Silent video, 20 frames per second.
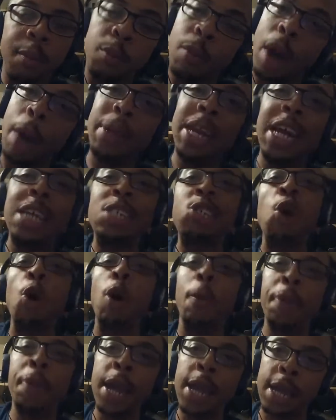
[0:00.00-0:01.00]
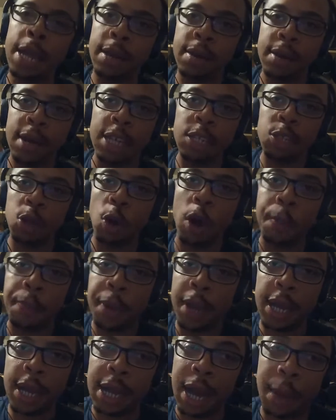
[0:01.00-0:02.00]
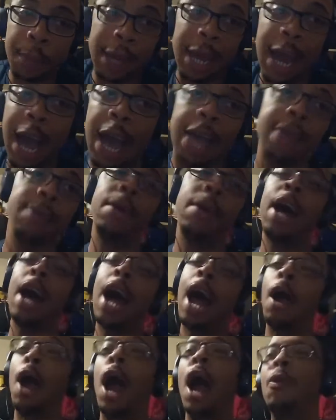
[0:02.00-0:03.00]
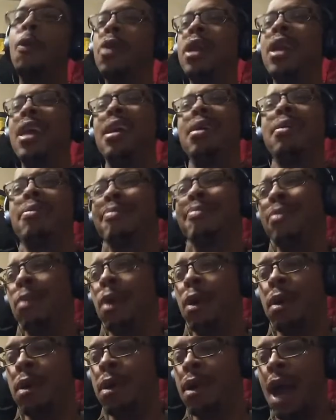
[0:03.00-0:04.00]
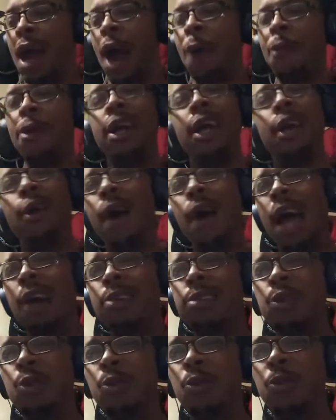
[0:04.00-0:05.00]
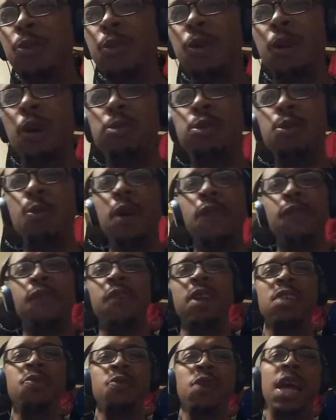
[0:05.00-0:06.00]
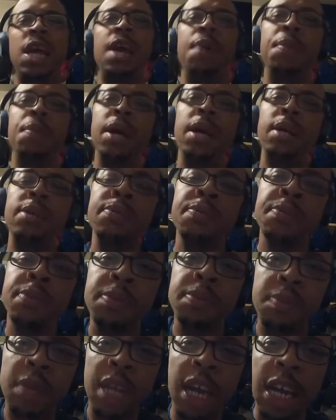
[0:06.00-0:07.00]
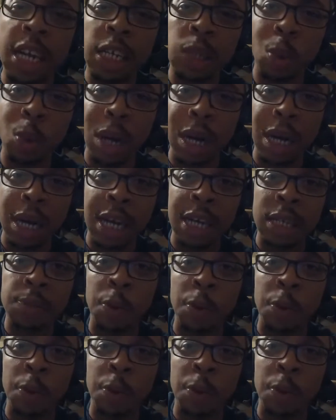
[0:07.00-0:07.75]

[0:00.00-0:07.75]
I mean, that's your opinion. That's your opinion. I mean, I, I, I really, I really don't have too, you know, too much feelings for that, but it is what it is.